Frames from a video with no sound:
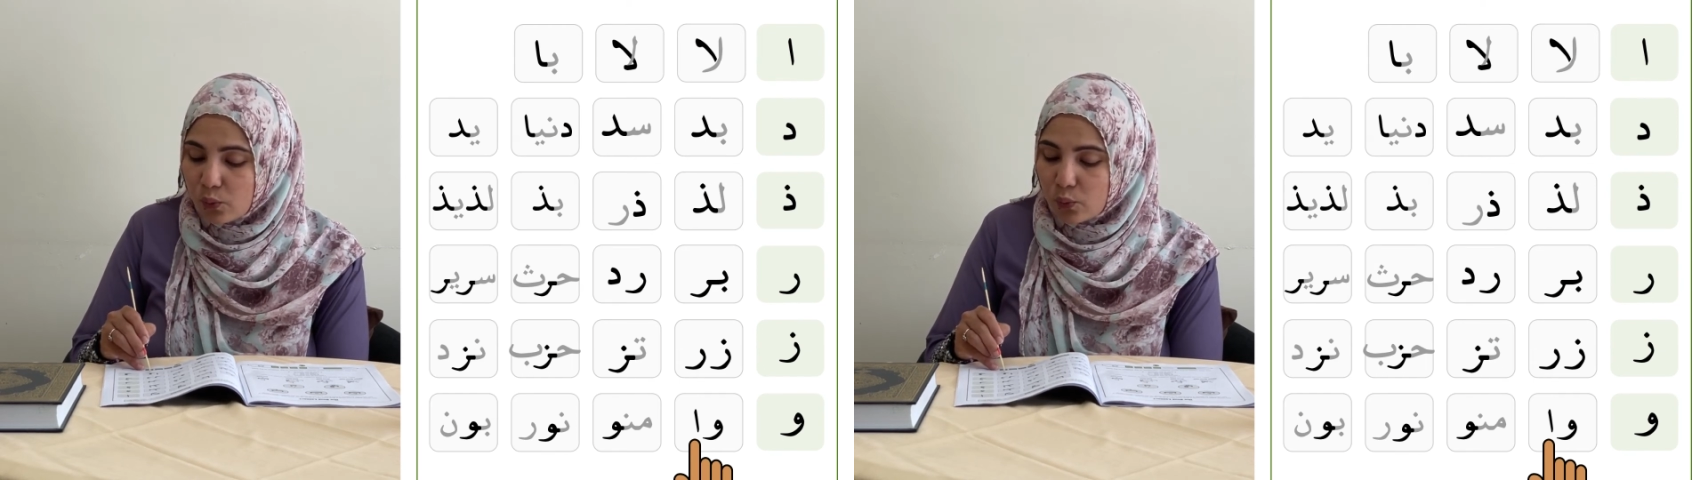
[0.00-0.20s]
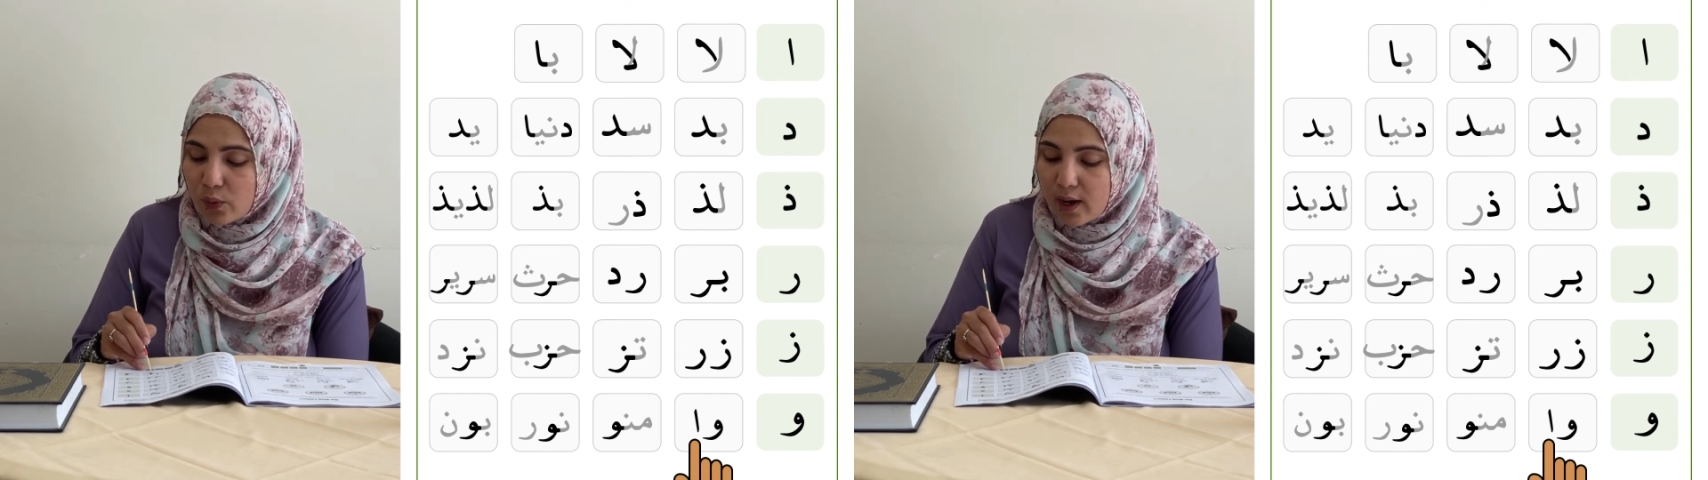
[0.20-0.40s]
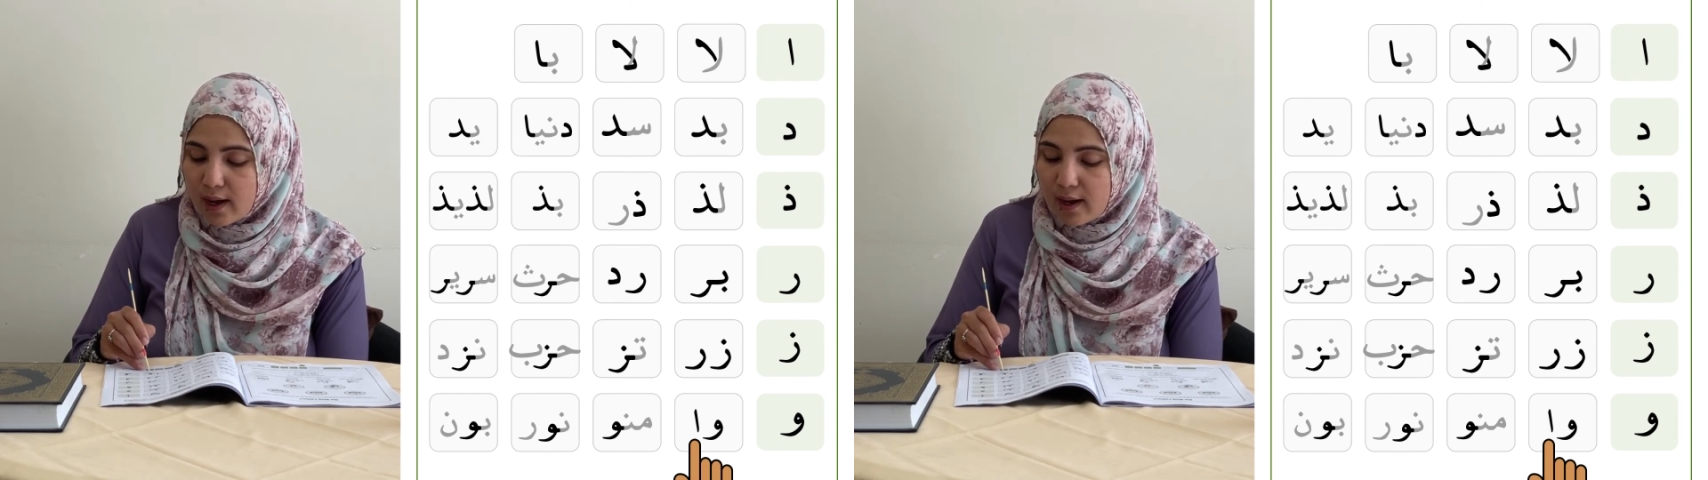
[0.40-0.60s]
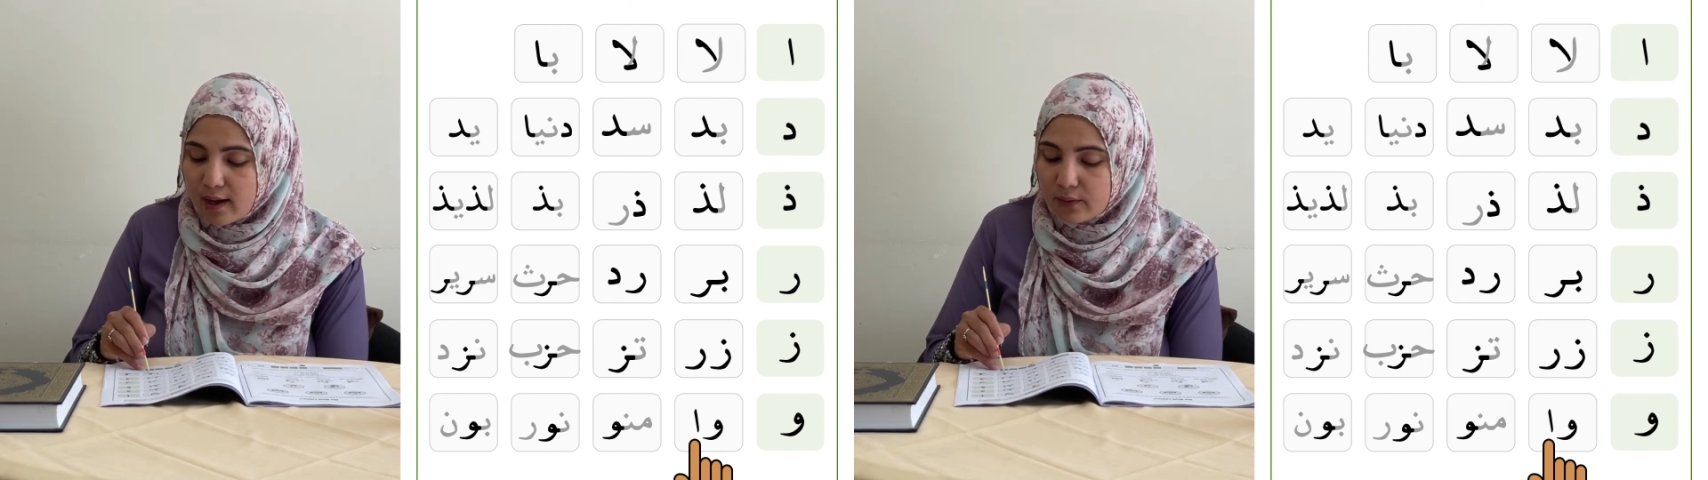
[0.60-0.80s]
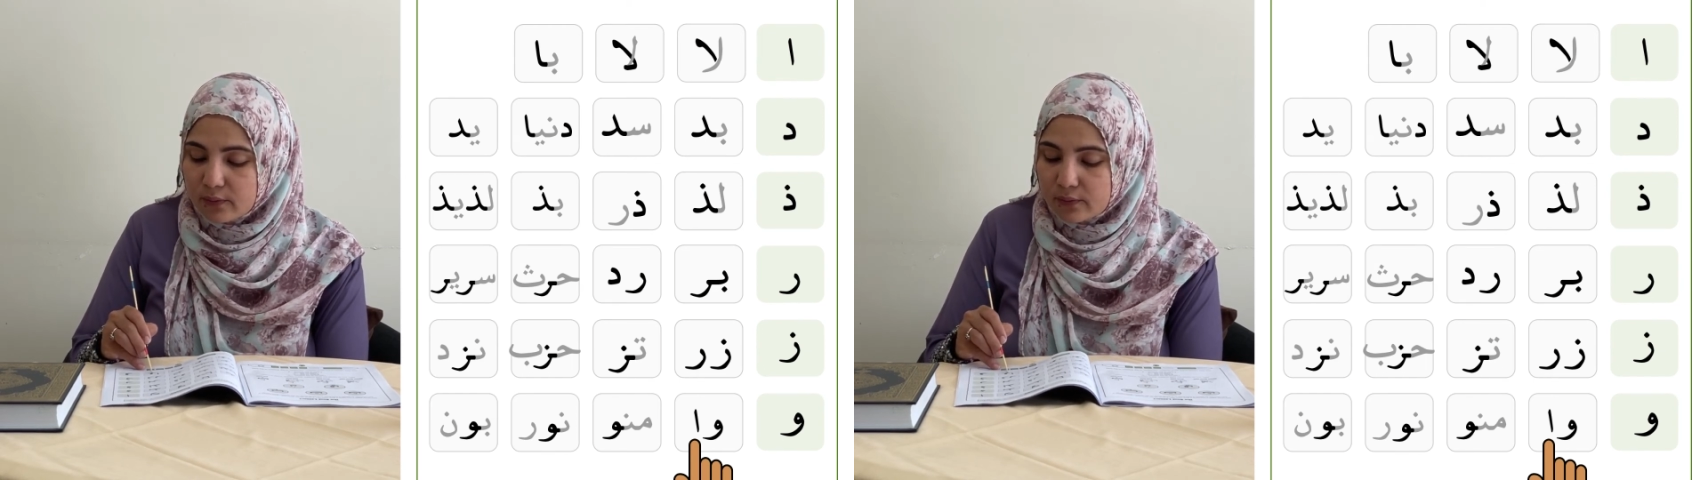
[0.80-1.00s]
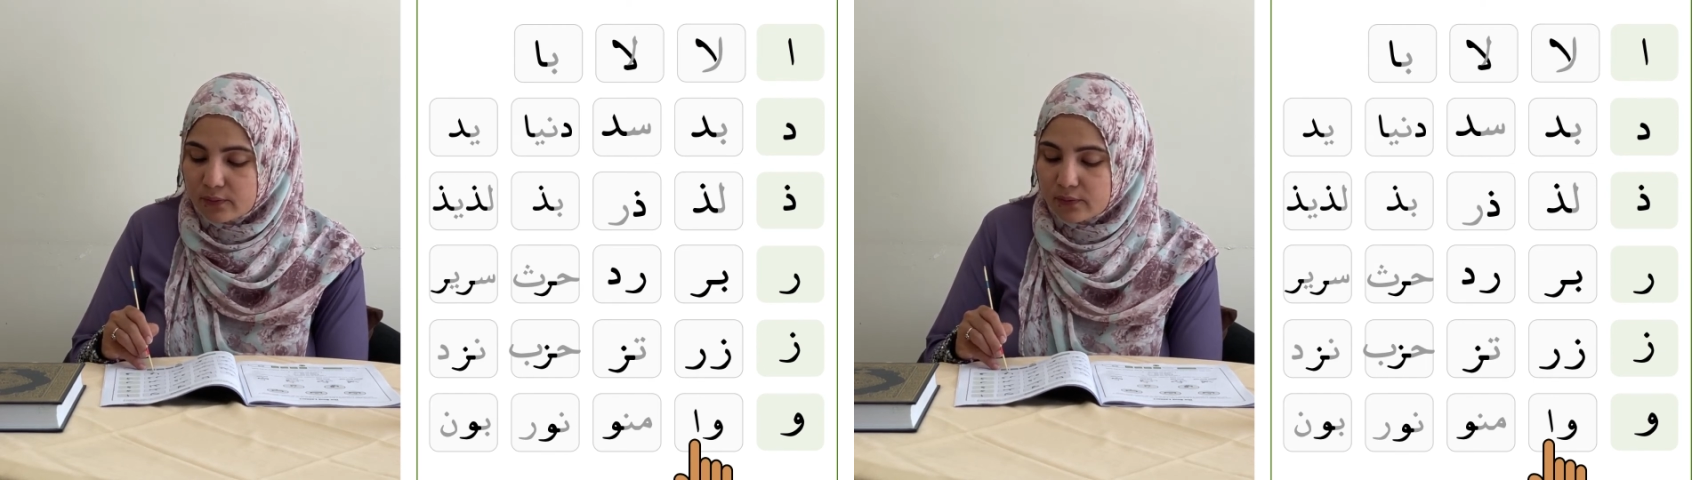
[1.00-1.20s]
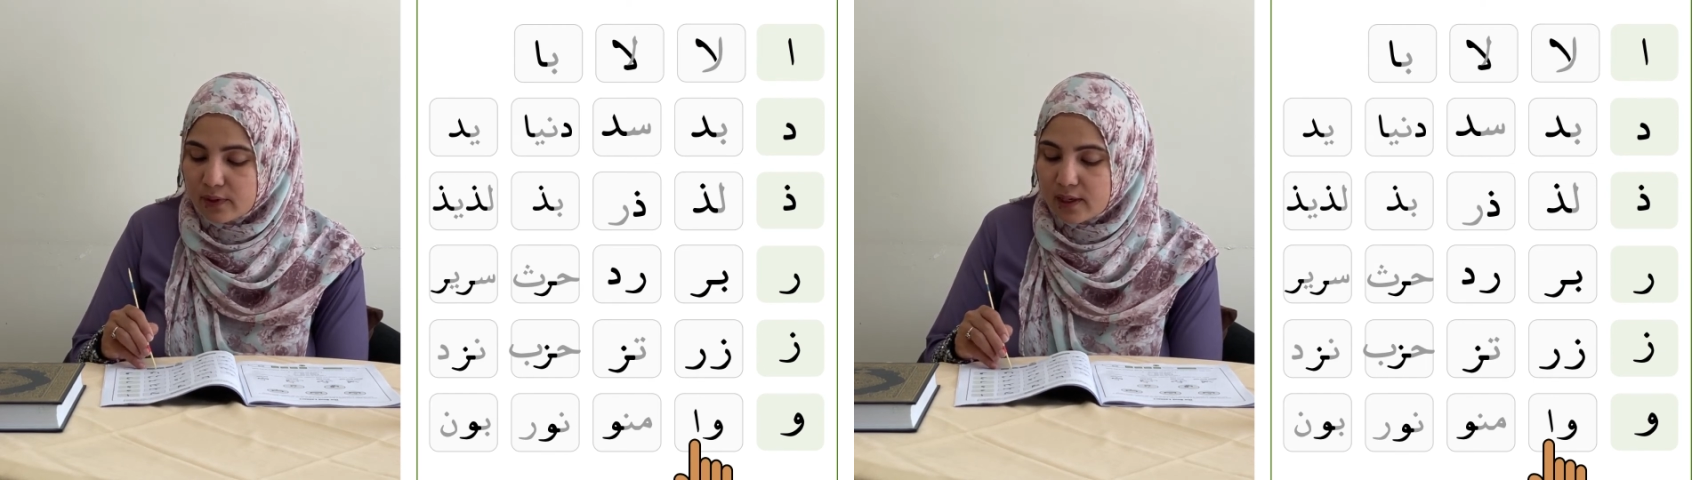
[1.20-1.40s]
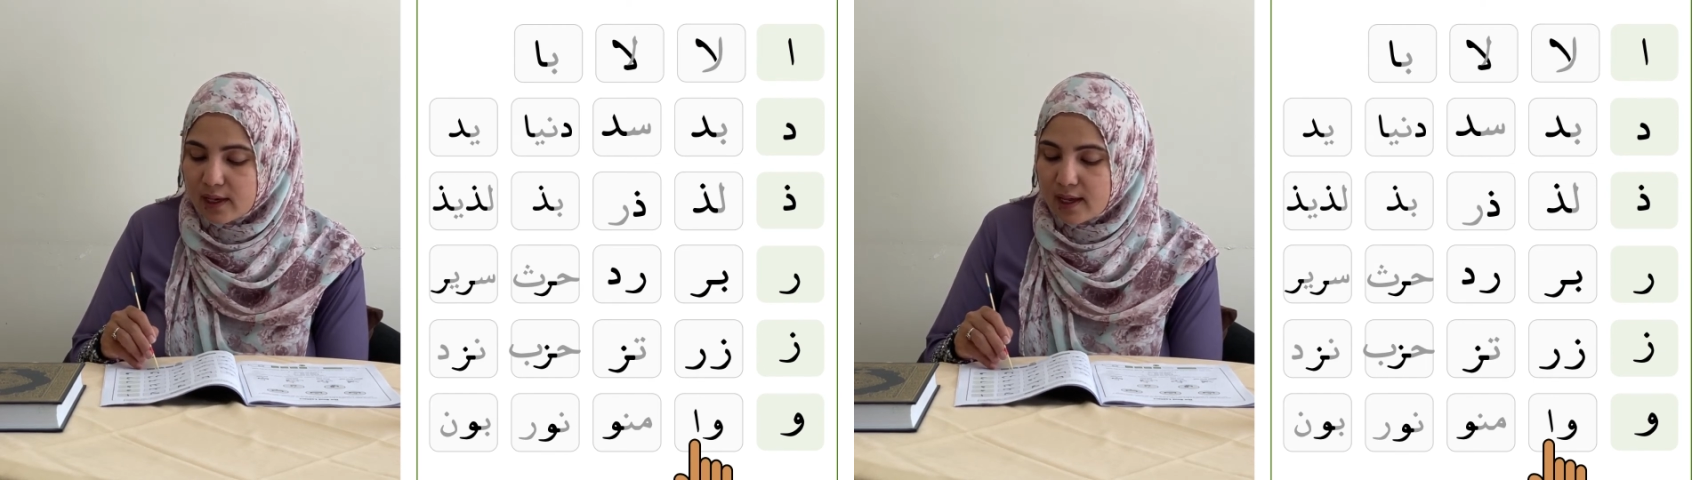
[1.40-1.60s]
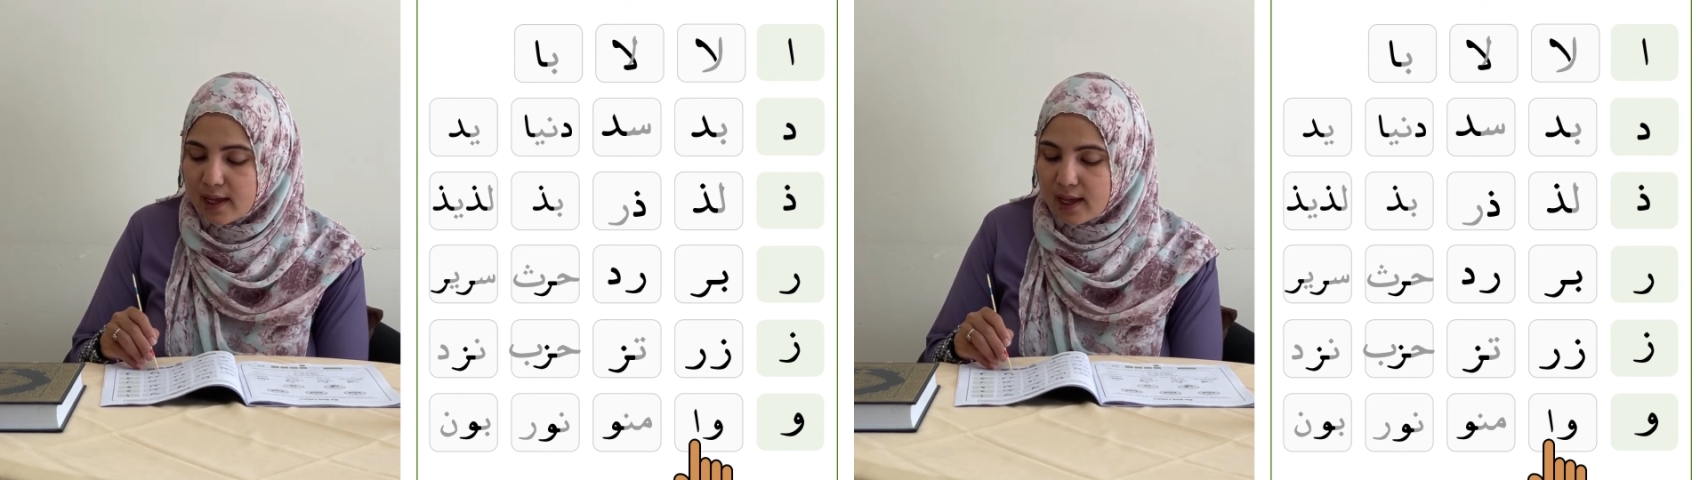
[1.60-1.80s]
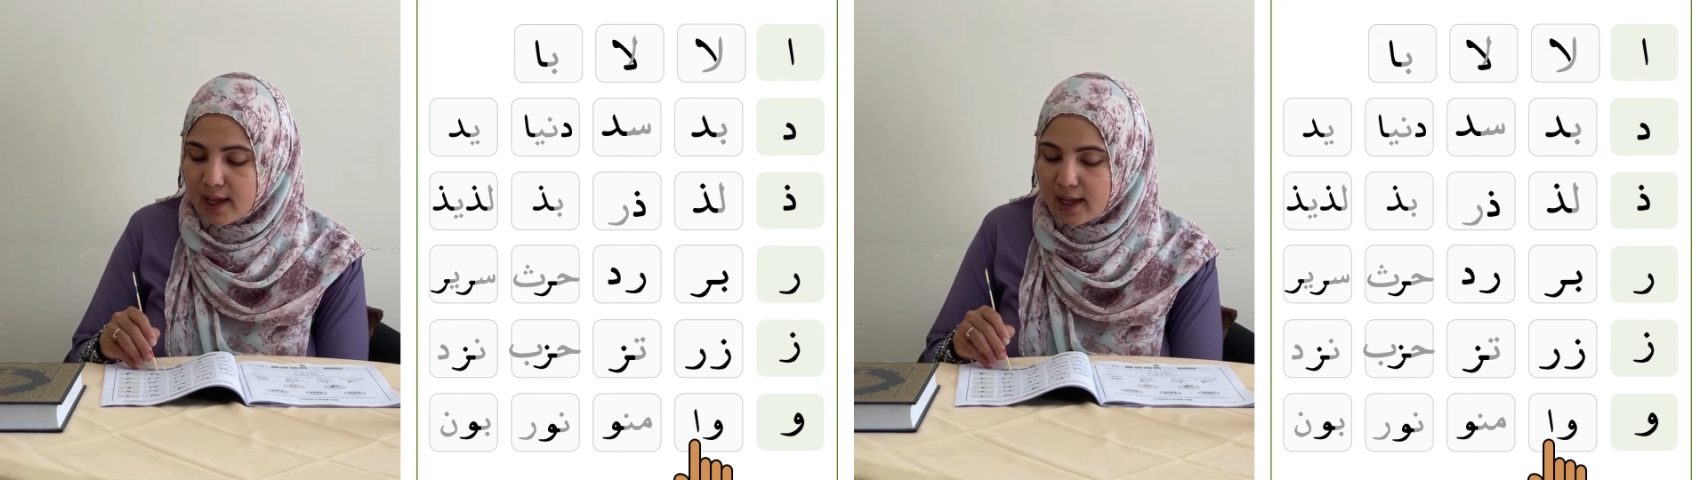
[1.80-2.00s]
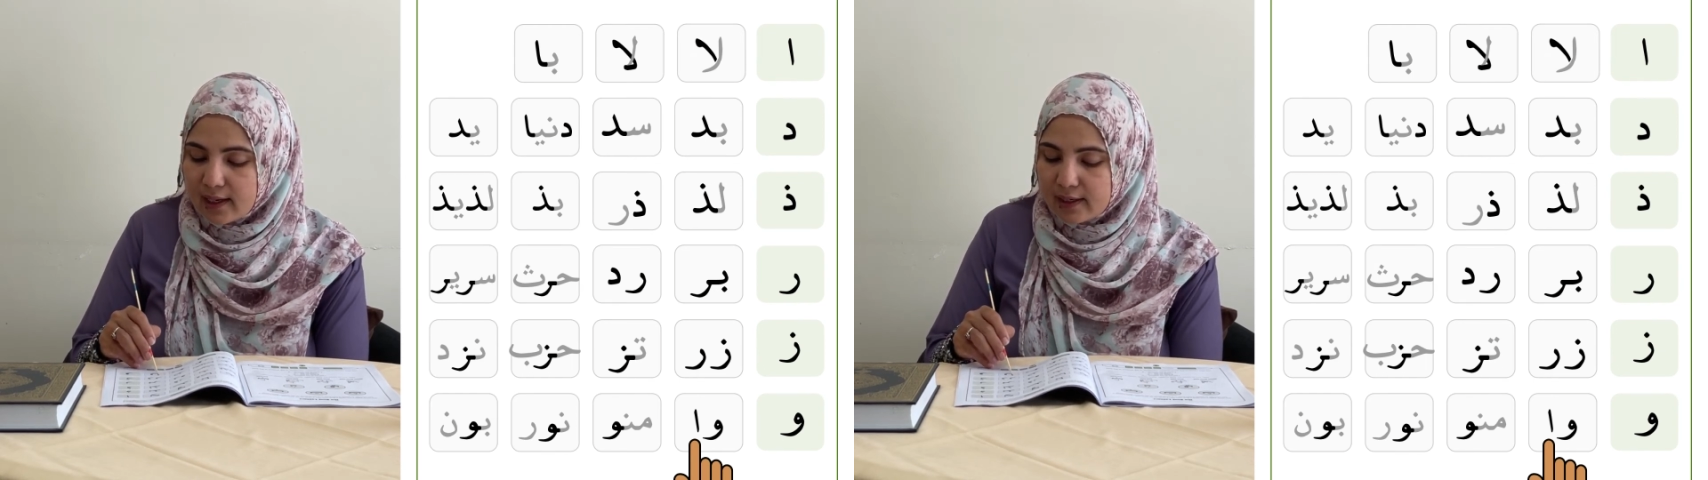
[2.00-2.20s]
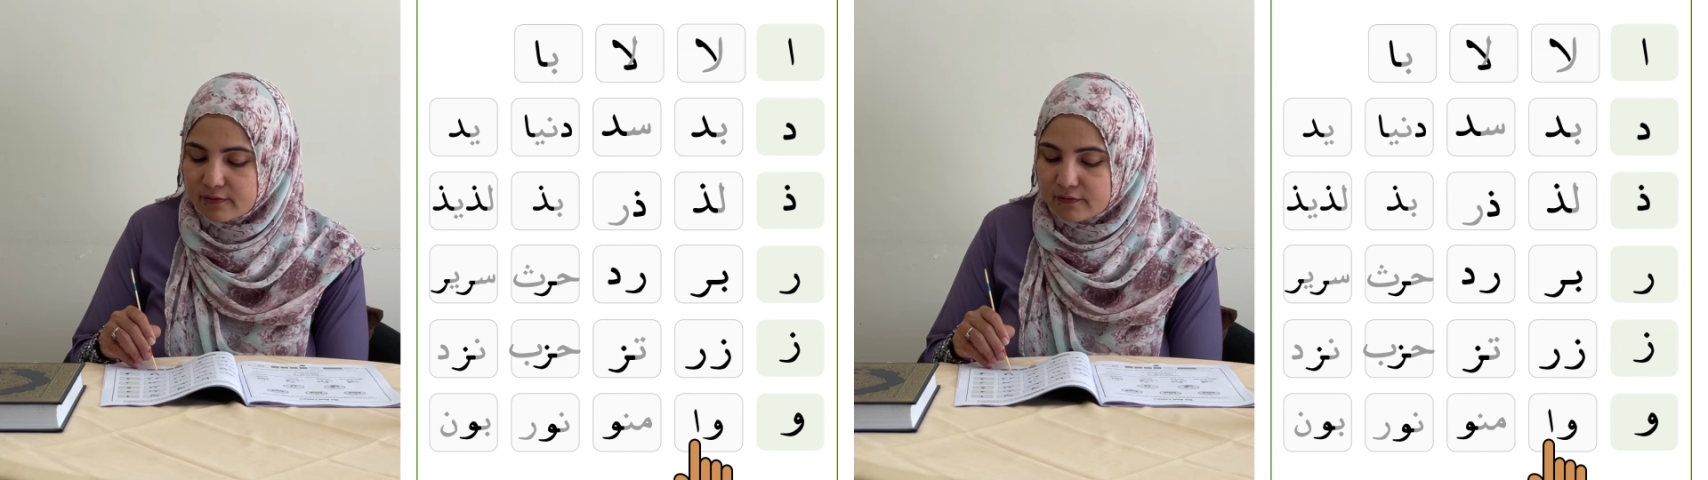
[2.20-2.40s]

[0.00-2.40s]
Wow. Alif.